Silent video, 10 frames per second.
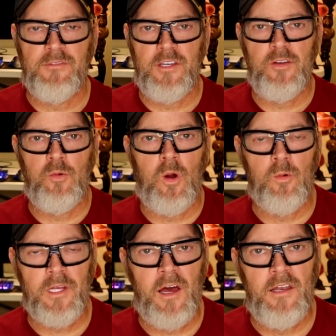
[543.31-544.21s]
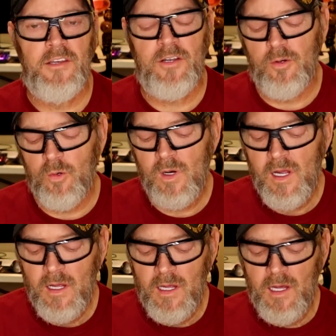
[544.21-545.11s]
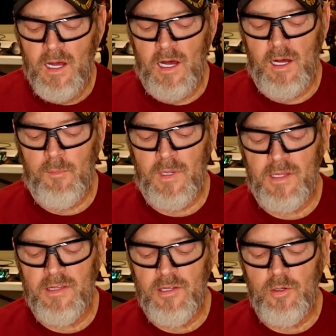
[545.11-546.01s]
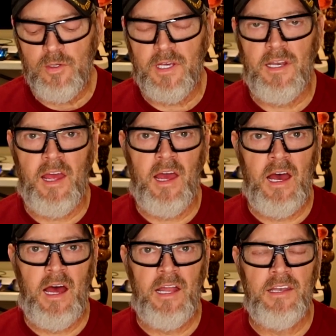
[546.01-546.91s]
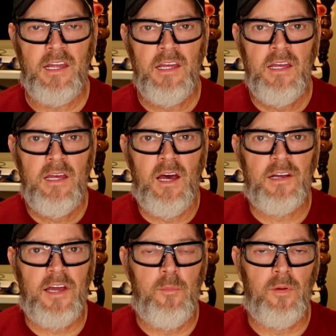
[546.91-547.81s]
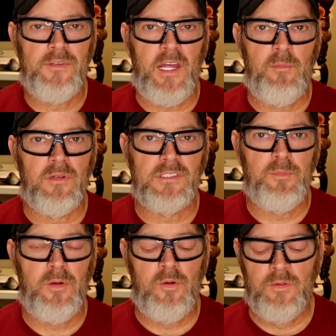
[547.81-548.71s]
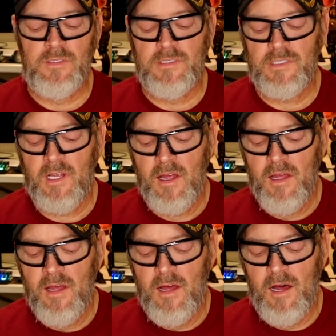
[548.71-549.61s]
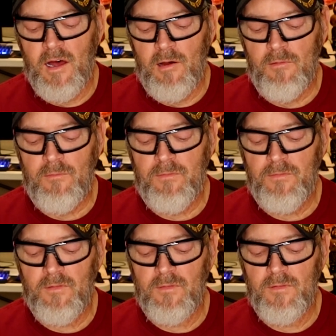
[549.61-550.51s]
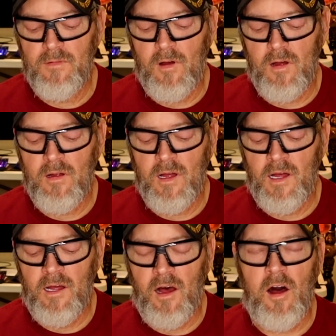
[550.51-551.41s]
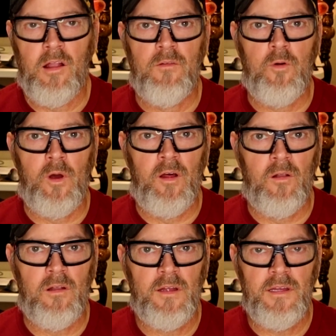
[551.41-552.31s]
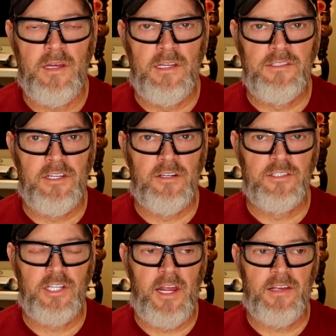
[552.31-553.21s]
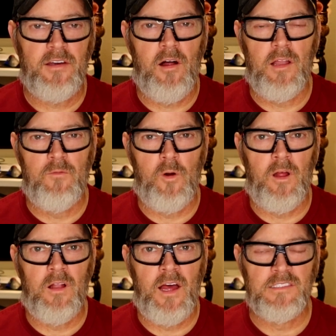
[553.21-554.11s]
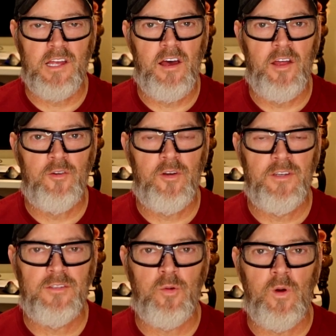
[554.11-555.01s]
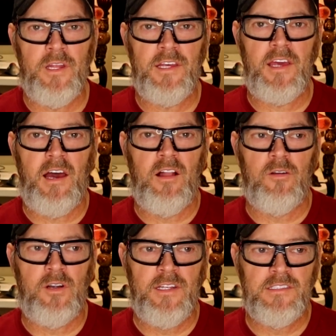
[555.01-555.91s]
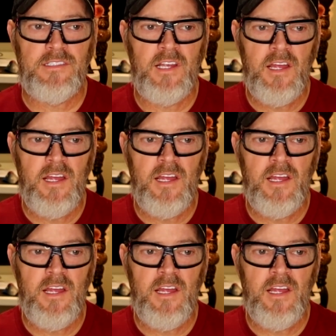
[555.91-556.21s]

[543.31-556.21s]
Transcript: to do what we got to do. You can add a couple tablespoons of olive oil into your shake. Olive oil has 120 calories